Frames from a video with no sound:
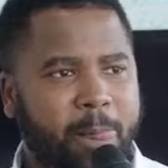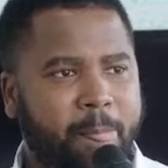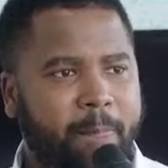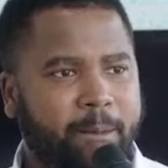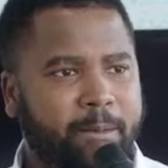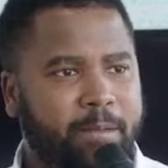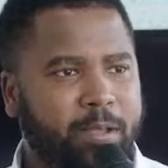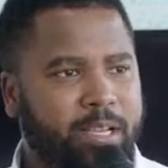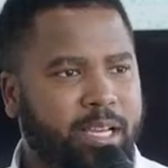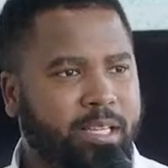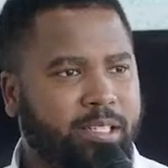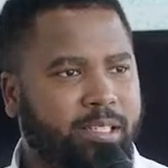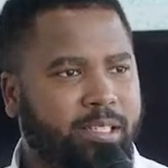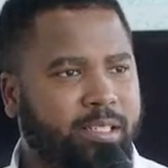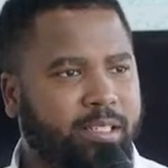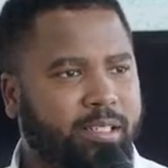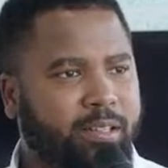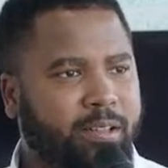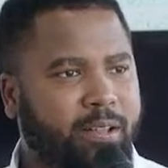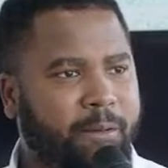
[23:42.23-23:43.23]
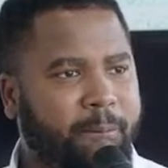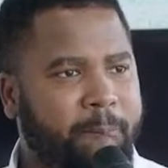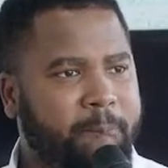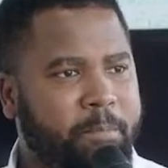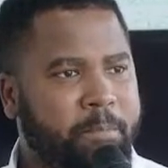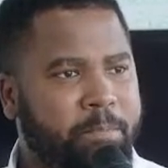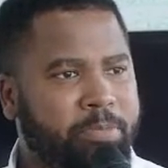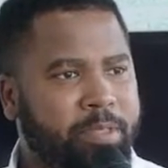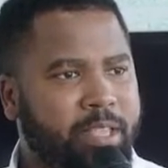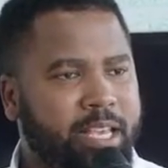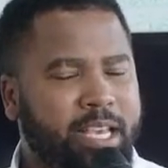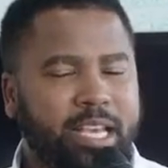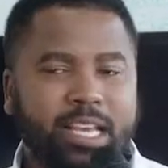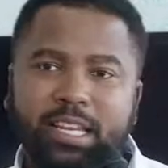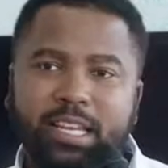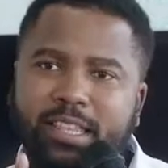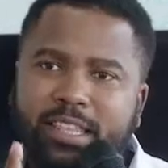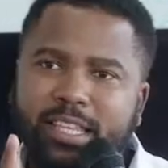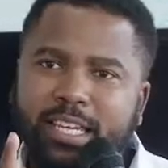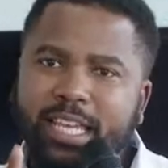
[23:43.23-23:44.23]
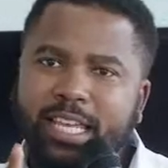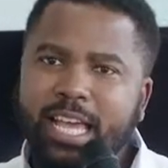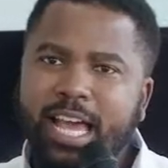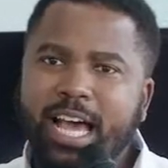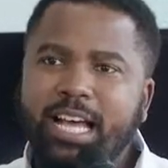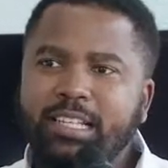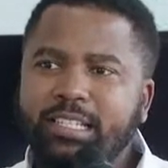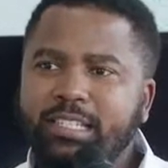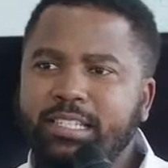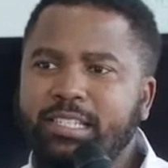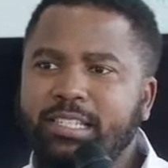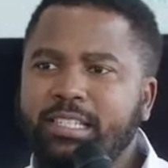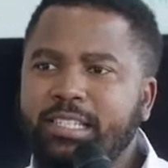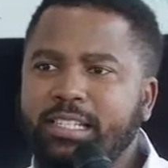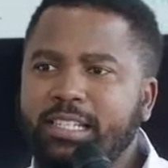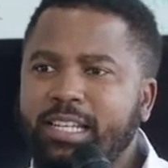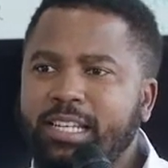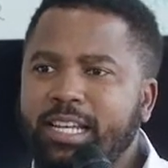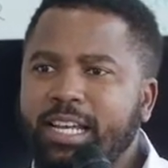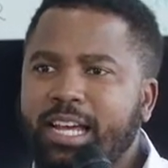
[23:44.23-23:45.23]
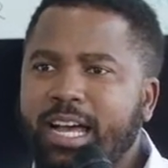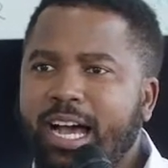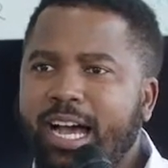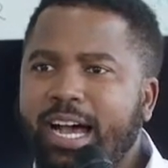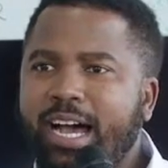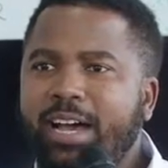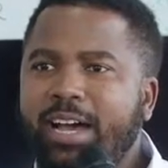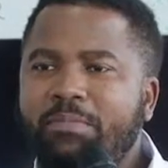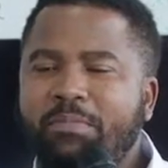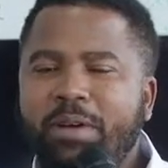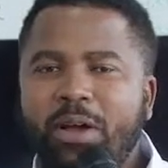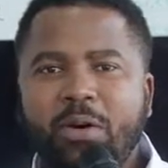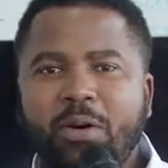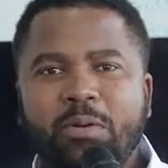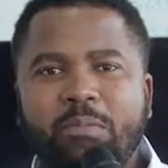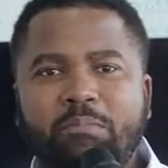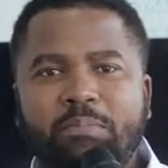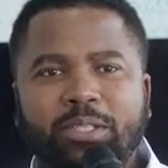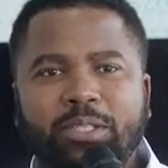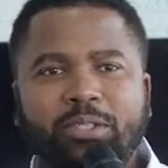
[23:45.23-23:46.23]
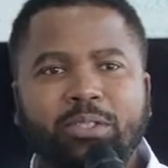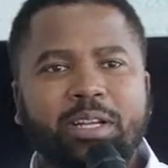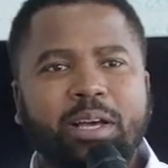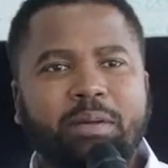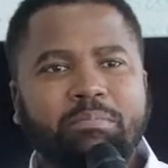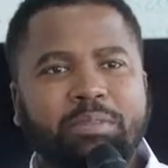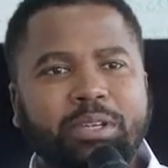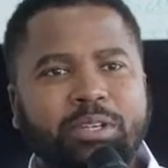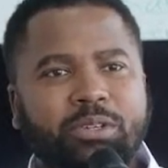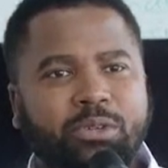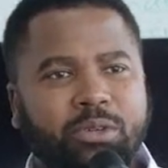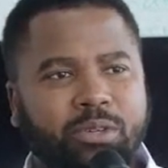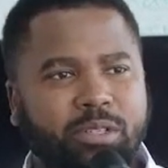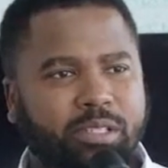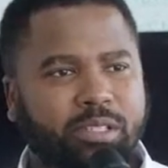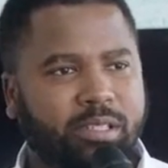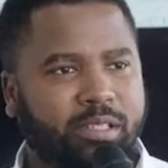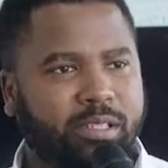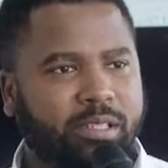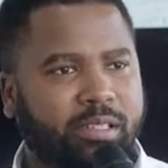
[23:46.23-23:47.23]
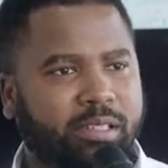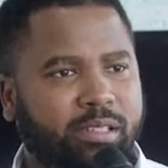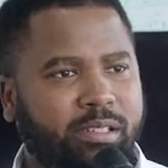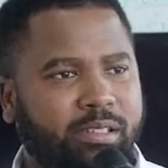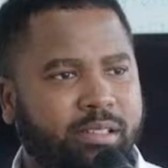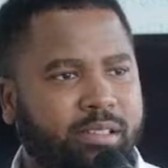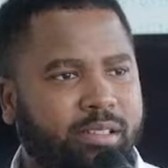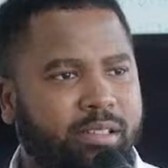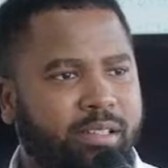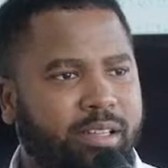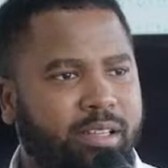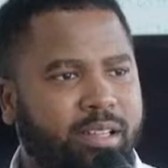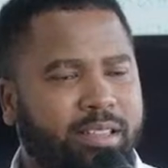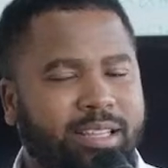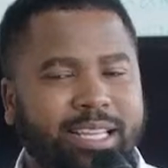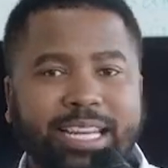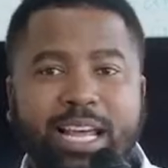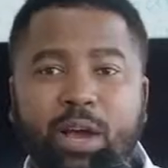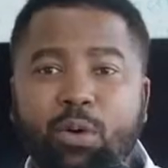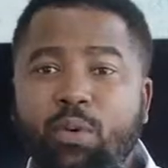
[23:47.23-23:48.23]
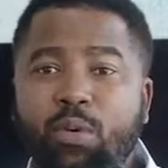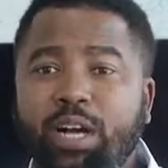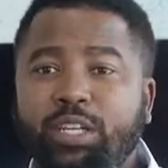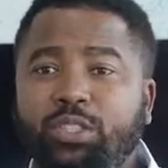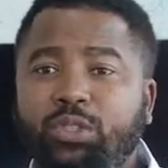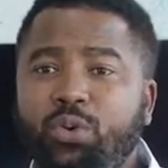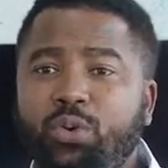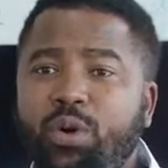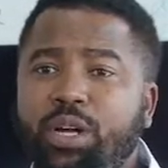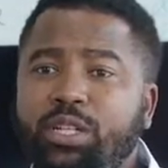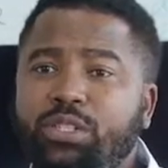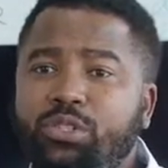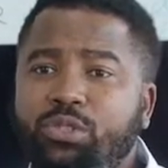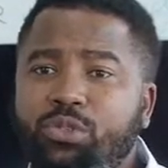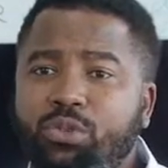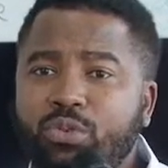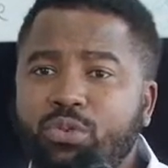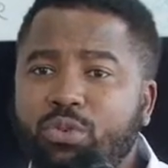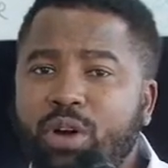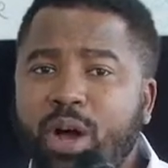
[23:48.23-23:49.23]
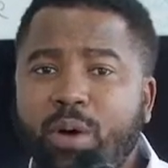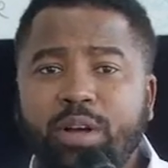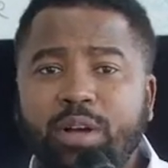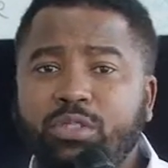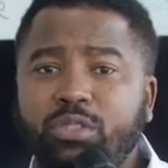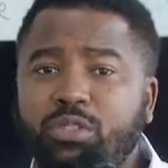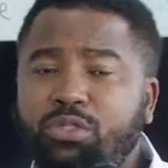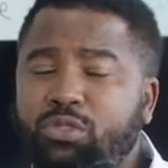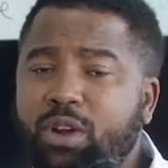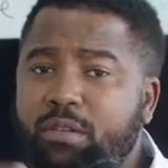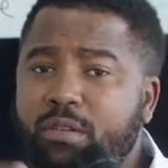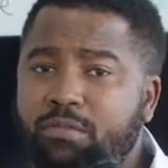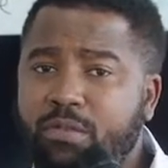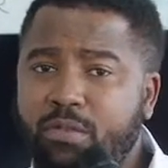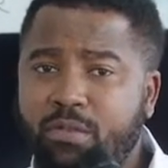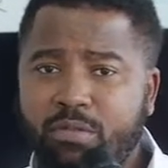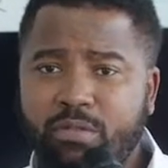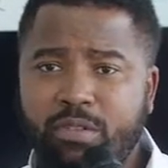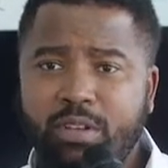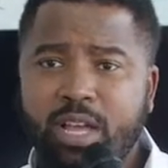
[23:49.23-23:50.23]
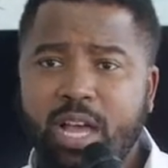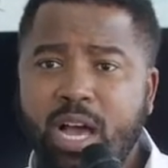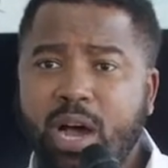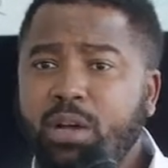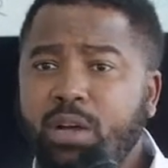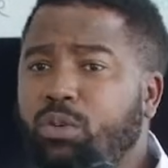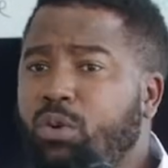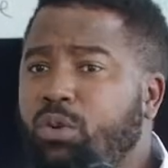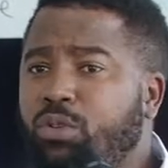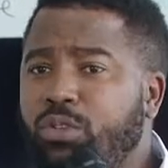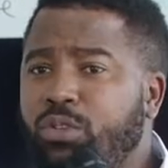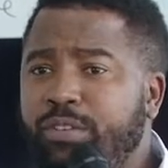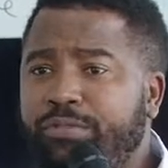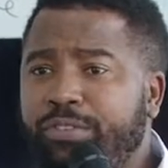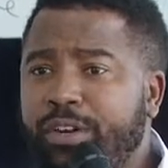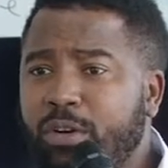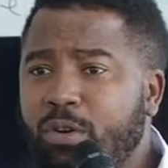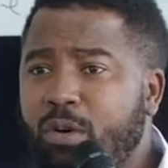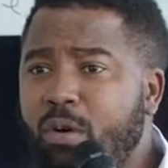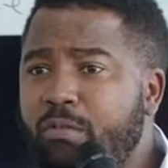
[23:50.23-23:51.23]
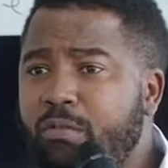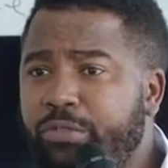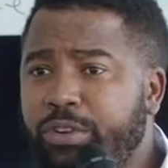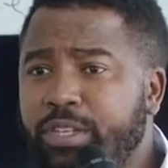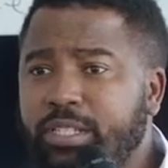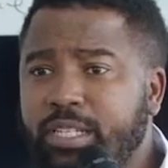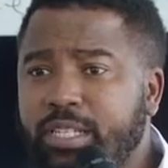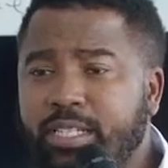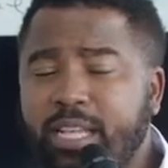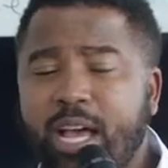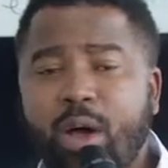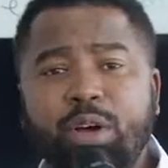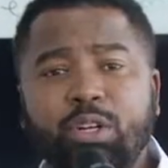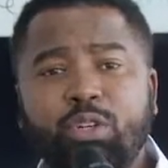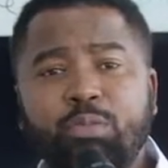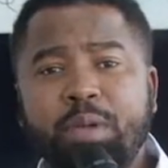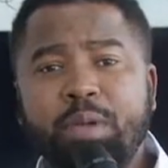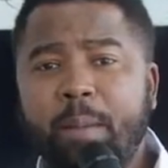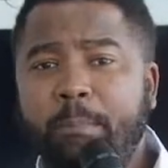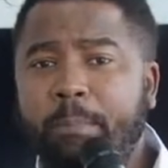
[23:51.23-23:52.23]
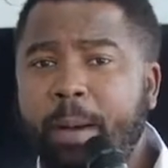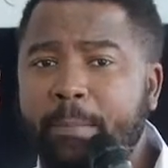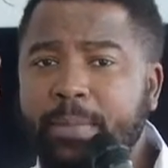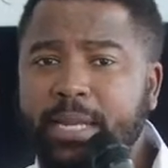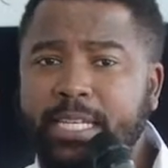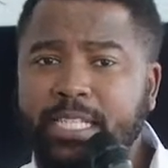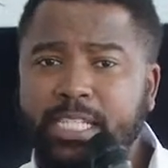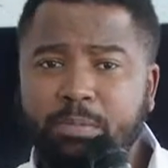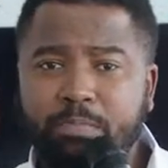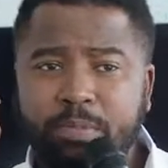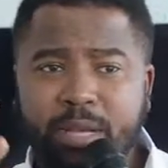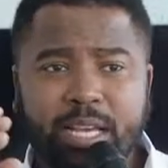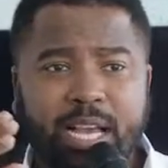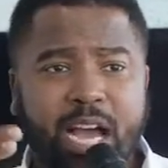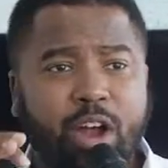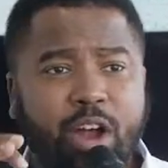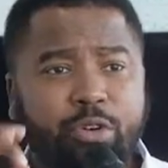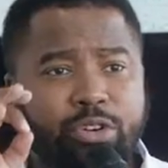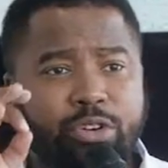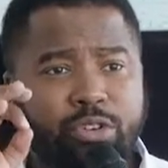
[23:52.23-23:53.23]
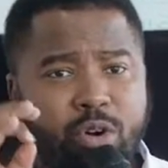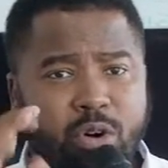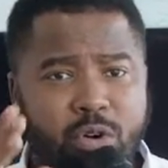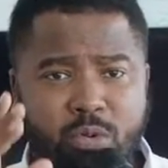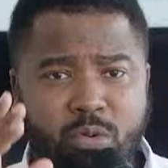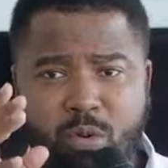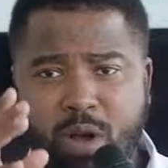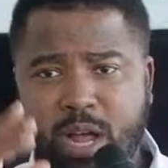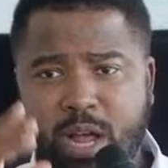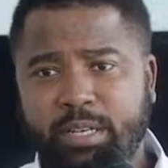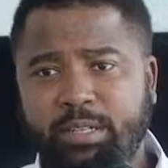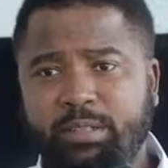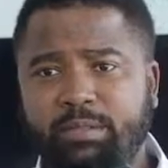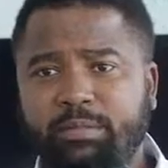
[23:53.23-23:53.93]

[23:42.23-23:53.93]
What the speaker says: You get it? In 3 years, I had my own personal ambitions that I worked towards too. I want to travel. I want to go to different conferences. I want to be a public speaker, a renowned one.